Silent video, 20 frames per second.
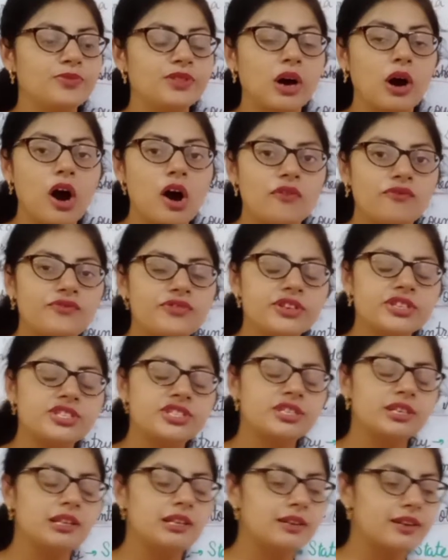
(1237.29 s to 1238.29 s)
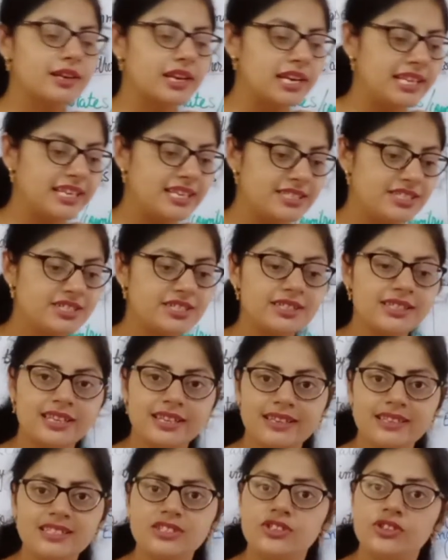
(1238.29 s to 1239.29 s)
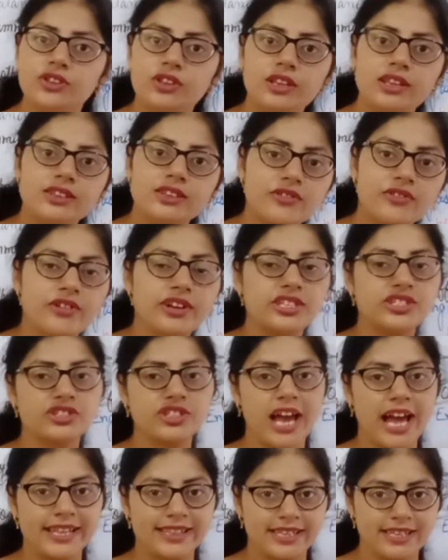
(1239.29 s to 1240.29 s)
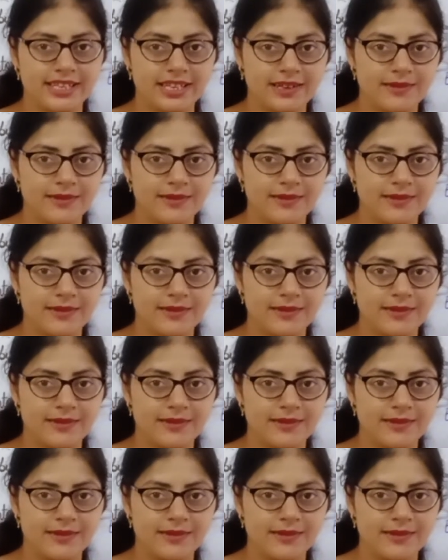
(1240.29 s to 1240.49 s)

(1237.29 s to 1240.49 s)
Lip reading: the official religion is Christianity.